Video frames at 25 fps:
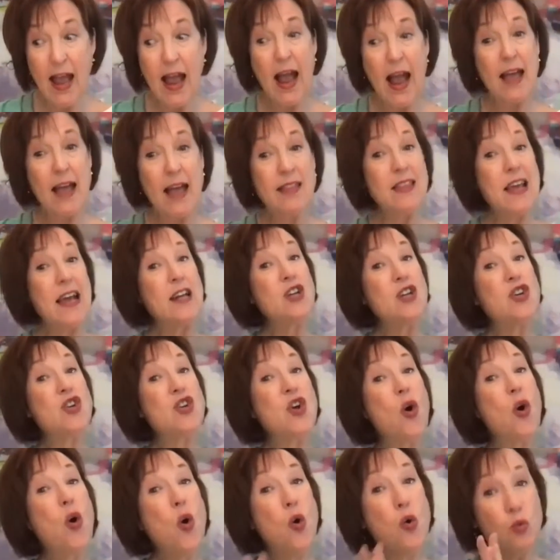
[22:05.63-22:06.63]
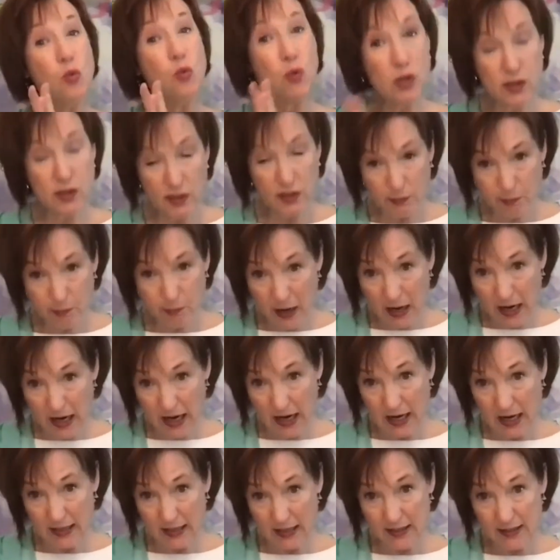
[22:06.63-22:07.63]
and they don't
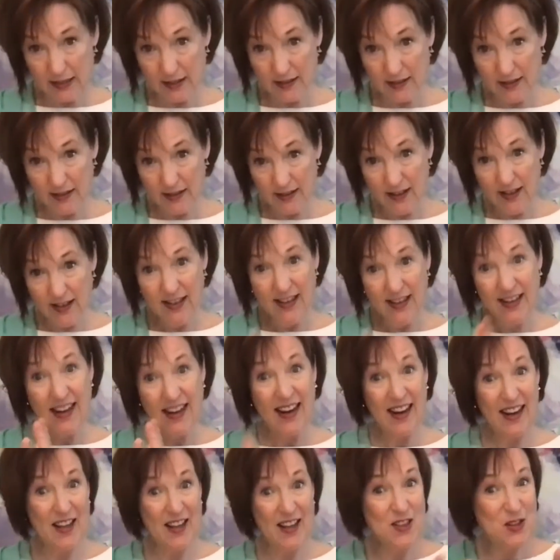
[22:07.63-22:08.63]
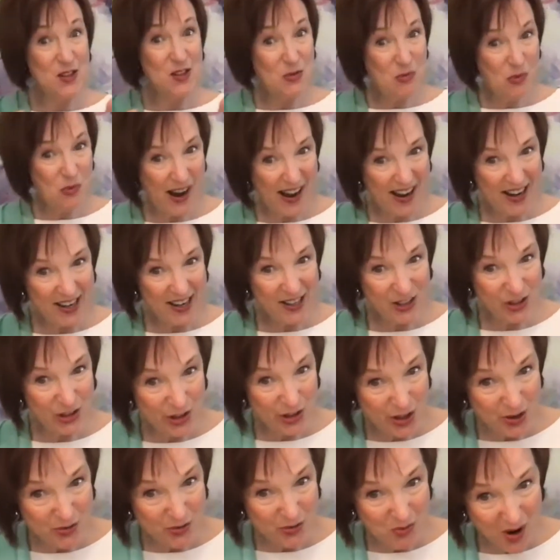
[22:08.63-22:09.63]
respond in the way
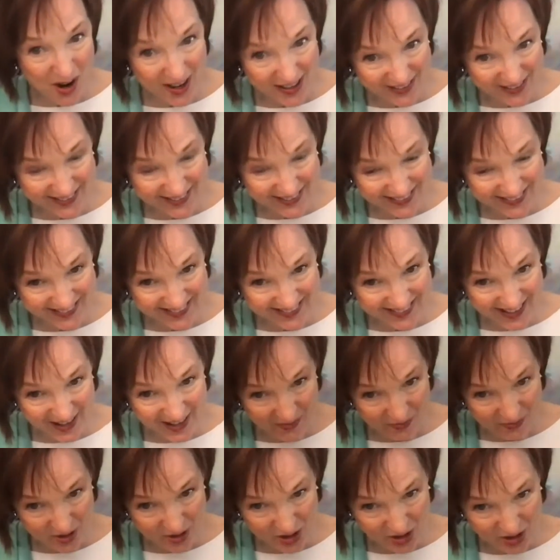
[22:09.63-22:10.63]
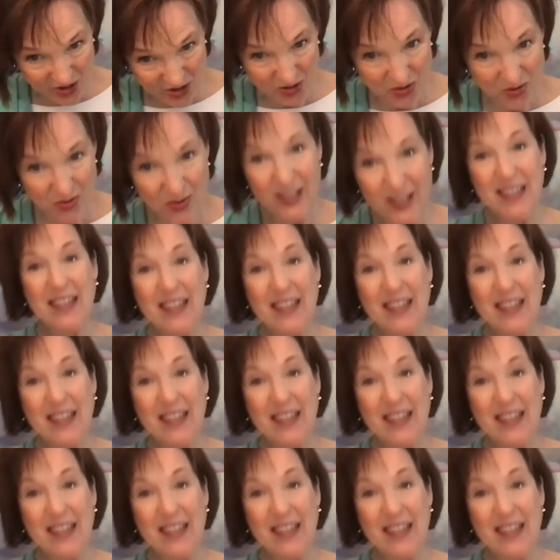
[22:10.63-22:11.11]
she wants them to,